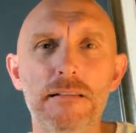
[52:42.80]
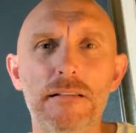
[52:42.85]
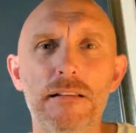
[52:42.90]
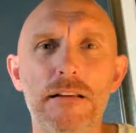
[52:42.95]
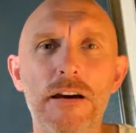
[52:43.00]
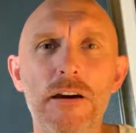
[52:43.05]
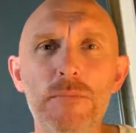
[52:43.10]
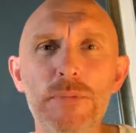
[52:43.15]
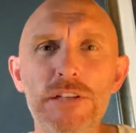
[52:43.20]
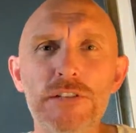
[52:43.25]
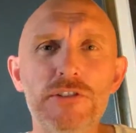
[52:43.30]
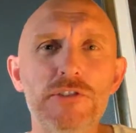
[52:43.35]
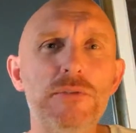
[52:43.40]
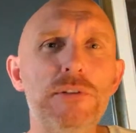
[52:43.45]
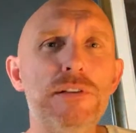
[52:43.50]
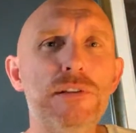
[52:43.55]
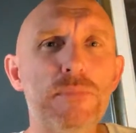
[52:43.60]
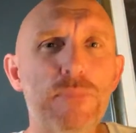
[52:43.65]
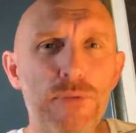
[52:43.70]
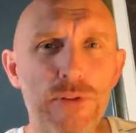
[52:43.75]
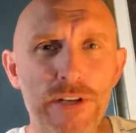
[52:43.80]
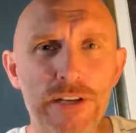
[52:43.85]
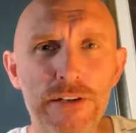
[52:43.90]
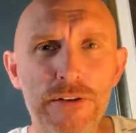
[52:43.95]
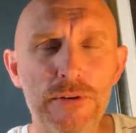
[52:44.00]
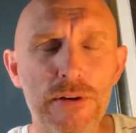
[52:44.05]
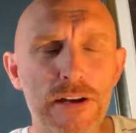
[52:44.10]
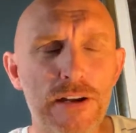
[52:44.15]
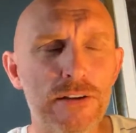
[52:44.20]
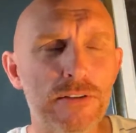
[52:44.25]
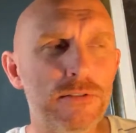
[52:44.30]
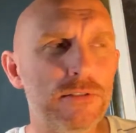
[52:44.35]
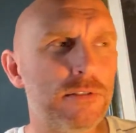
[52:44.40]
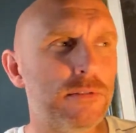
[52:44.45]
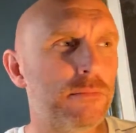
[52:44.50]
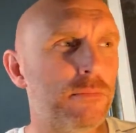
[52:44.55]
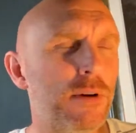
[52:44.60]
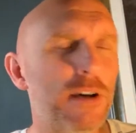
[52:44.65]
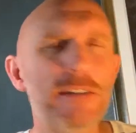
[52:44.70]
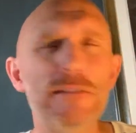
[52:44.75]
"I'll meet you at the playground
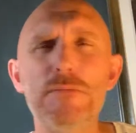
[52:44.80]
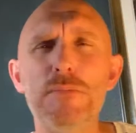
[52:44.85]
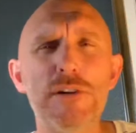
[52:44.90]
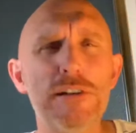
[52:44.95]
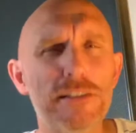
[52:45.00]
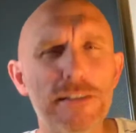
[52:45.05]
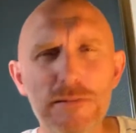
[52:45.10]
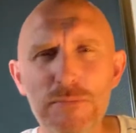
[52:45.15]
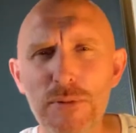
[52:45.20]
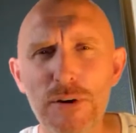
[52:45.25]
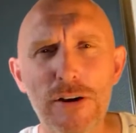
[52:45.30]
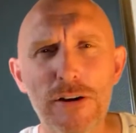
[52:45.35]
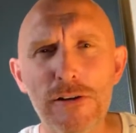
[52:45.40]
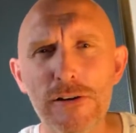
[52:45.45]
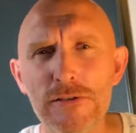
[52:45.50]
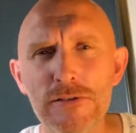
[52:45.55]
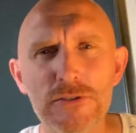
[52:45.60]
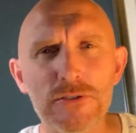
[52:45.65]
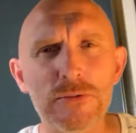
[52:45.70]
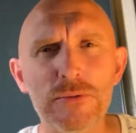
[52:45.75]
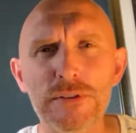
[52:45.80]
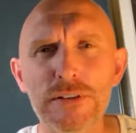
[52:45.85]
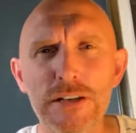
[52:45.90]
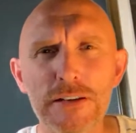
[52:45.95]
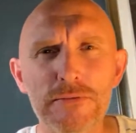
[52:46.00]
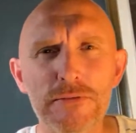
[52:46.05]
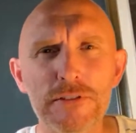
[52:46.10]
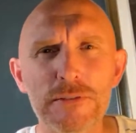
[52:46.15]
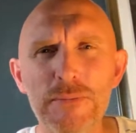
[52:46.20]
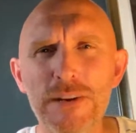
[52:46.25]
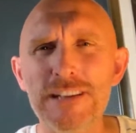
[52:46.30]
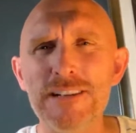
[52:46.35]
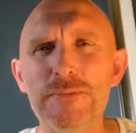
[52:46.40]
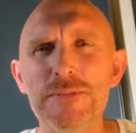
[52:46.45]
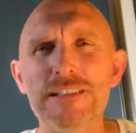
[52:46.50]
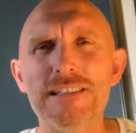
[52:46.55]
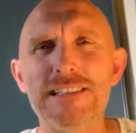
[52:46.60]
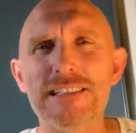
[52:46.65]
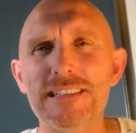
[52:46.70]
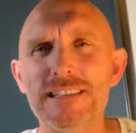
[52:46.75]
by the monkey bars," or whatever. It might have
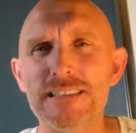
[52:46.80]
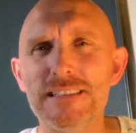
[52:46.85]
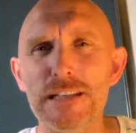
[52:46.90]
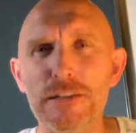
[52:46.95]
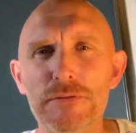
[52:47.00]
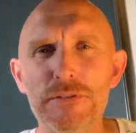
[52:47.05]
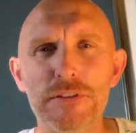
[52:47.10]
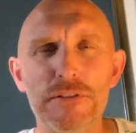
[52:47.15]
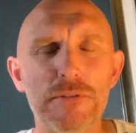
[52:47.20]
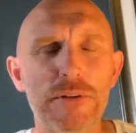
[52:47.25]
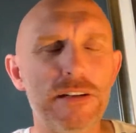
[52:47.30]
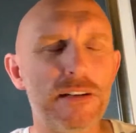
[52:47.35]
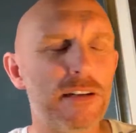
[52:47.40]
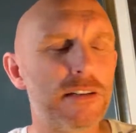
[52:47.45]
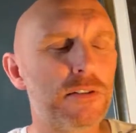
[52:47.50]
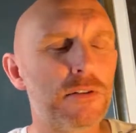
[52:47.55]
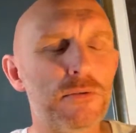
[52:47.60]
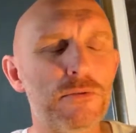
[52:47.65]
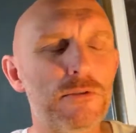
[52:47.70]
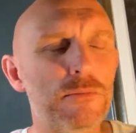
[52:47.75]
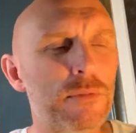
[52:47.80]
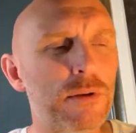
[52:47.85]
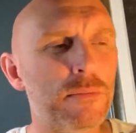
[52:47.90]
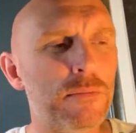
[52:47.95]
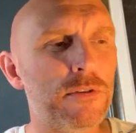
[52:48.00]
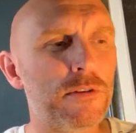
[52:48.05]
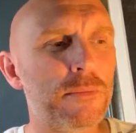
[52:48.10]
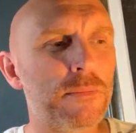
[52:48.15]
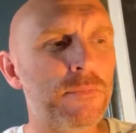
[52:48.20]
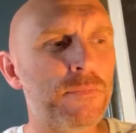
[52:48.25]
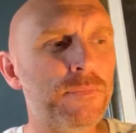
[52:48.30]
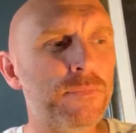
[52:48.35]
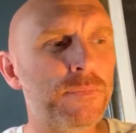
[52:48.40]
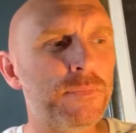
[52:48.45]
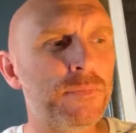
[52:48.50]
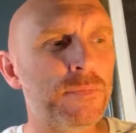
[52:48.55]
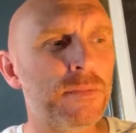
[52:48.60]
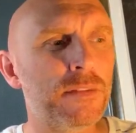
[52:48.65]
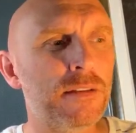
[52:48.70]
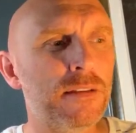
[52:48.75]
been 6th, 7th grade. I don't remember.
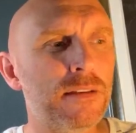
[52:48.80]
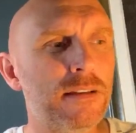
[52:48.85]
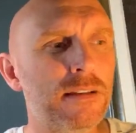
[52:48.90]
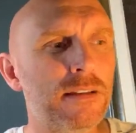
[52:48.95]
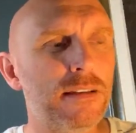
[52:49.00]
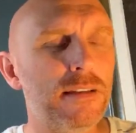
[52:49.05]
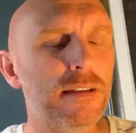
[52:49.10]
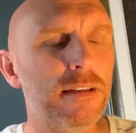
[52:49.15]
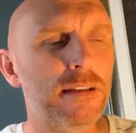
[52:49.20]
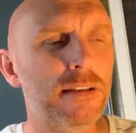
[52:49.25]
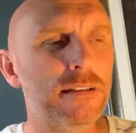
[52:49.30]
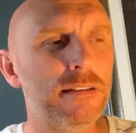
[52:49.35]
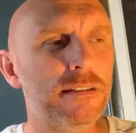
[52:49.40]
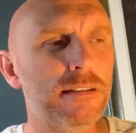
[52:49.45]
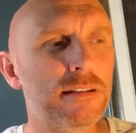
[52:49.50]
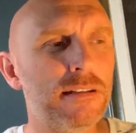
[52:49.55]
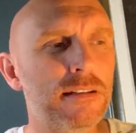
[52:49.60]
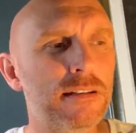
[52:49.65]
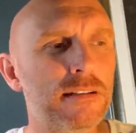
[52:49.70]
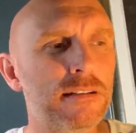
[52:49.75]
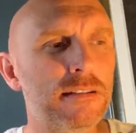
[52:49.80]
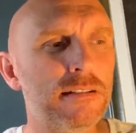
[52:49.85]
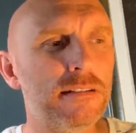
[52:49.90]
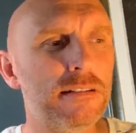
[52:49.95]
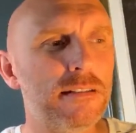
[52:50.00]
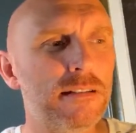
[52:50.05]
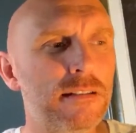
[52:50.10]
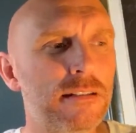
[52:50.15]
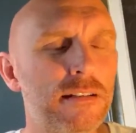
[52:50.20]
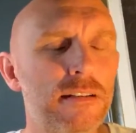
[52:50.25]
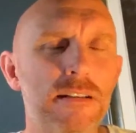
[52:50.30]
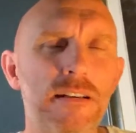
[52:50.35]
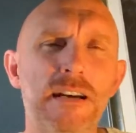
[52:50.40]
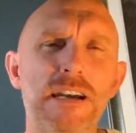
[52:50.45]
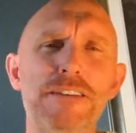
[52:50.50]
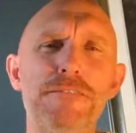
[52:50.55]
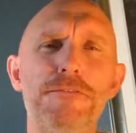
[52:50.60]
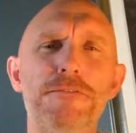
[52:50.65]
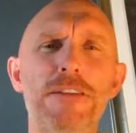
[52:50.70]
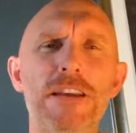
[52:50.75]
And
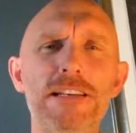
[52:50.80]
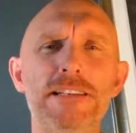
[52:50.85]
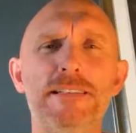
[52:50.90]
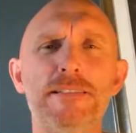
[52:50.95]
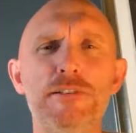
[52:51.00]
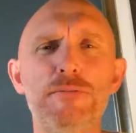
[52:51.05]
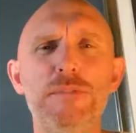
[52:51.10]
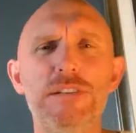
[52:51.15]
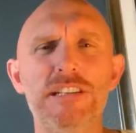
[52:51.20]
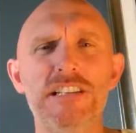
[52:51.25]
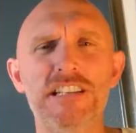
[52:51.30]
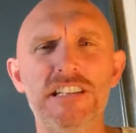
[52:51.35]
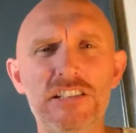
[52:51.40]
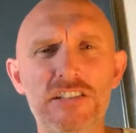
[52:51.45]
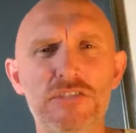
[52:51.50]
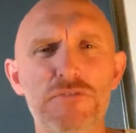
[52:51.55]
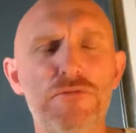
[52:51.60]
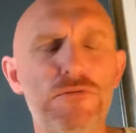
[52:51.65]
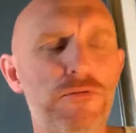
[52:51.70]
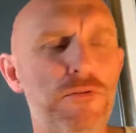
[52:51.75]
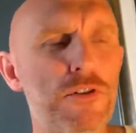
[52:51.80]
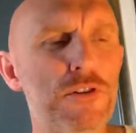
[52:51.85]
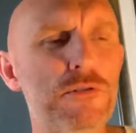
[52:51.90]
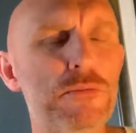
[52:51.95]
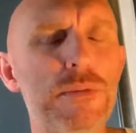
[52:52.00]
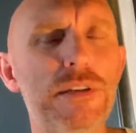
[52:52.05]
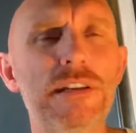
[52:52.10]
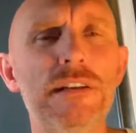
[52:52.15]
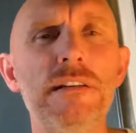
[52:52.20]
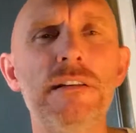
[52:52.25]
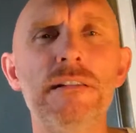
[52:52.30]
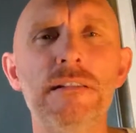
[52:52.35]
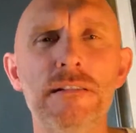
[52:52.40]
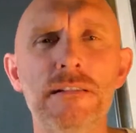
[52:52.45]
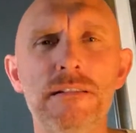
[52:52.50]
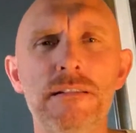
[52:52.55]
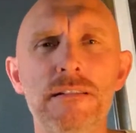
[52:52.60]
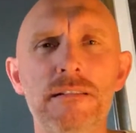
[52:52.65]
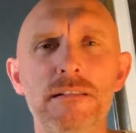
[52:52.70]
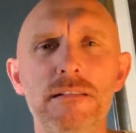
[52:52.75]
I face him, and he gets in front of me,
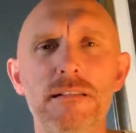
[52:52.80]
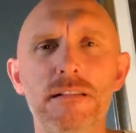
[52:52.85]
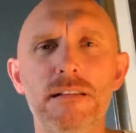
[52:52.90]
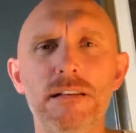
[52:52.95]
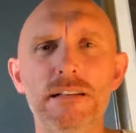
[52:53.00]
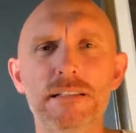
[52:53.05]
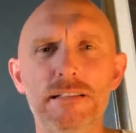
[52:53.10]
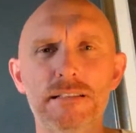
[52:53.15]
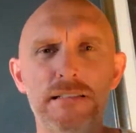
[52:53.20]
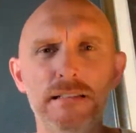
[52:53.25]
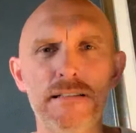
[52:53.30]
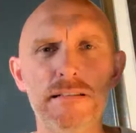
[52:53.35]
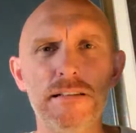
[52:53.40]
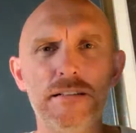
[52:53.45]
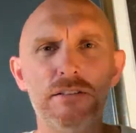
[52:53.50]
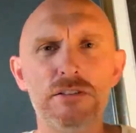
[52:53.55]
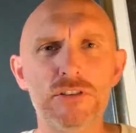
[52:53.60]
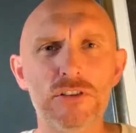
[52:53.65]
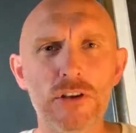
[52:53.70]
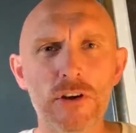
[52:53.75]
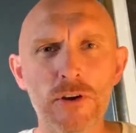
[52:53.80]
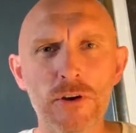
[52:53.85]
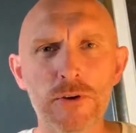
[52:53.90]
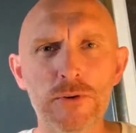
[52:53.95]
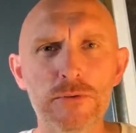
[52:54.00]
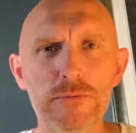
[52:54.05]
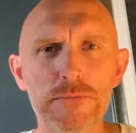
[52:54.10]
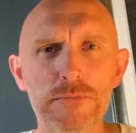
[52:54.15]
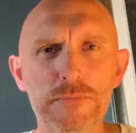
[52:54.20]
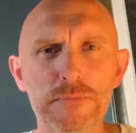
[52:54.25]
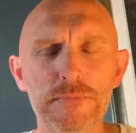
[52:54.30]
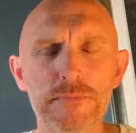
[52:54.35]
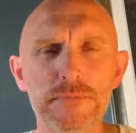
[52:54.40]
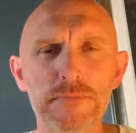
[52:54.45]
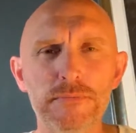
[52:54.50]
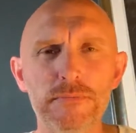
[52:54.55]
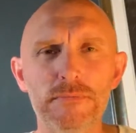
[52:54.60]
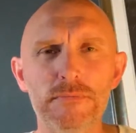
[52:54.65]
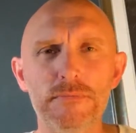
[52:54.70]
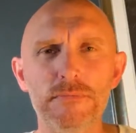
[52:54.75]
and I said, "Let's go."
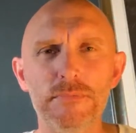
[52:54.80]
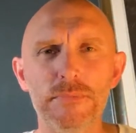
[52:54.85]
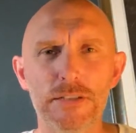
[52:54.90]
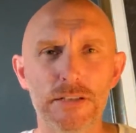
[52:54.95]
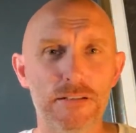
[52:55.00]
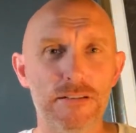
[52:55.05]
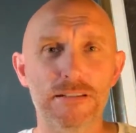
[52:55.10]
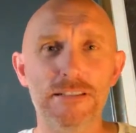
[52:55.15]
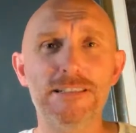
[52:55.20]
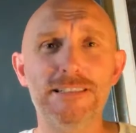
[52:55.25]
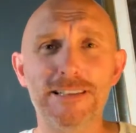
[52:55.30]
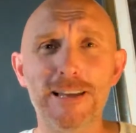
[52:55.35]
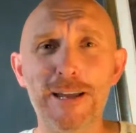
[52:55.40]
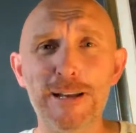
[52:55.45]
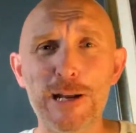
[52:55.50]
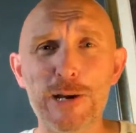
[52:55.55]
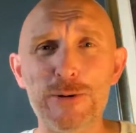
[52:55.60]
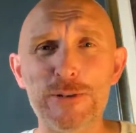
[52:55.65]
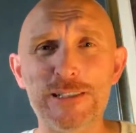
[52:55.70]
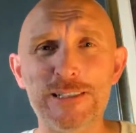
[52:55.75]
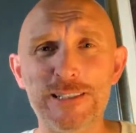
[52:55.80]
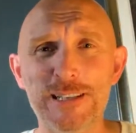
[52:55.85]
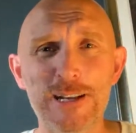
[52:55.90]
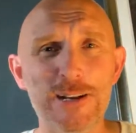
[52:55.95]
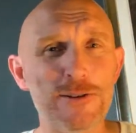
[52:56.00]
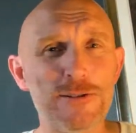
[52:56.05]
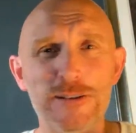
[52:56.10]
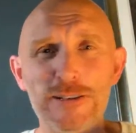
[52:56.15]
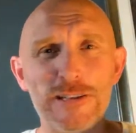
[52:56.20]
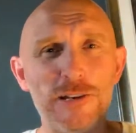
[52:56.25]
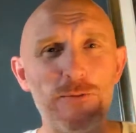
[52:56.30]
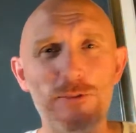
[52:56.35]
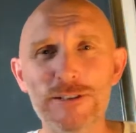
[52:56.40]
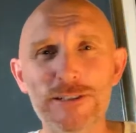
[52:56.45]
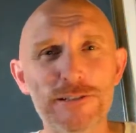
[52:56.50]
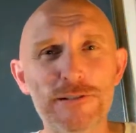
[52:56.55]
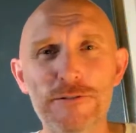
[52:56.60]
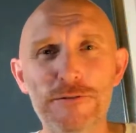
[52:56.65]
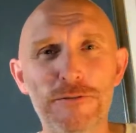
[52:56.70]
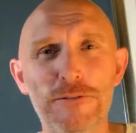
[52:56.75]
And inside I was scared because I
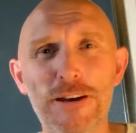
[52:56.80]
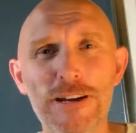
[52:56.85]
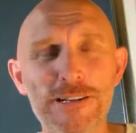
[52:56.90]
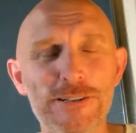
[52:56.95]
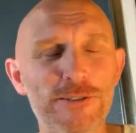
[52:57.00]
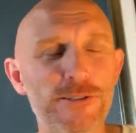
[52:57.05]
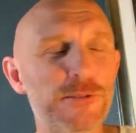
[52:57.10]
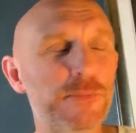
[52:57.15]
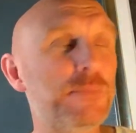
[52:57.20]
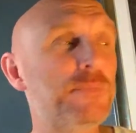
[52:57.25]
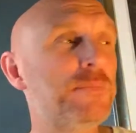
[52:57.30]
wasn't a fighter.